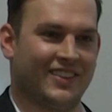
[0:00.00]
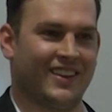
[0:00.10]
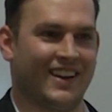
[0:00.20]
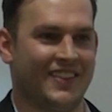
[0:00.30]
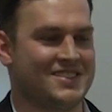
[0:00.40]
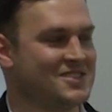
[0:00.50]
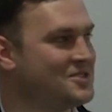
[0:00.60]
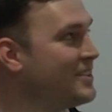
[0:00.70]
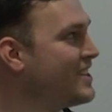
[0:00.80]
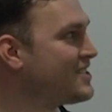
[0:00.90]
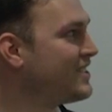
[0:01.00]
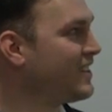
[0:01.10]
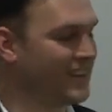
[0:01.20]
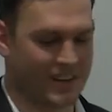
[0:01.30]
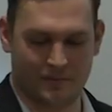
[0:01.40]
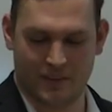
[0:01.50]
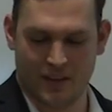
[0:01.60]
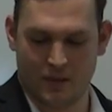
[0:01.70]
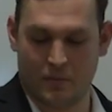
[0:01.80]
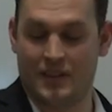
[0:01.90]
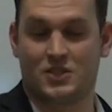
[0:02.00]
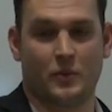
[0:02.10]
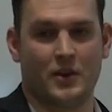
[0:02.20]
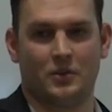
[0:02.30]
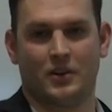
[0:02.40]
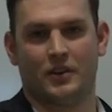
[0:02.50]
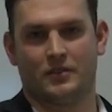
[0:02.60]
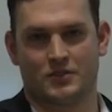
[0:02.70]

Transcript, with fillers: good luck in this situation. Um, but it's the way you learn,